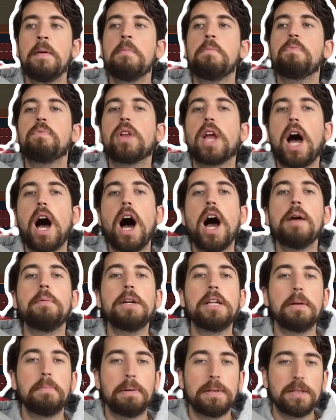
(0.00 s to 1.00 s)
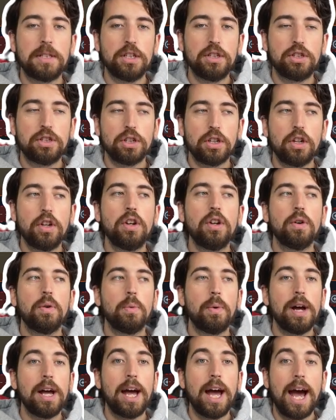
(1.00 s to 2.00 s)
I'm in a position where,
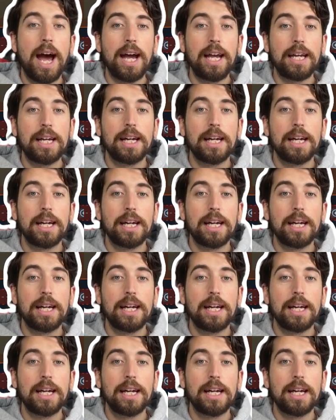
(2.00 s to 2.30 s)
hey,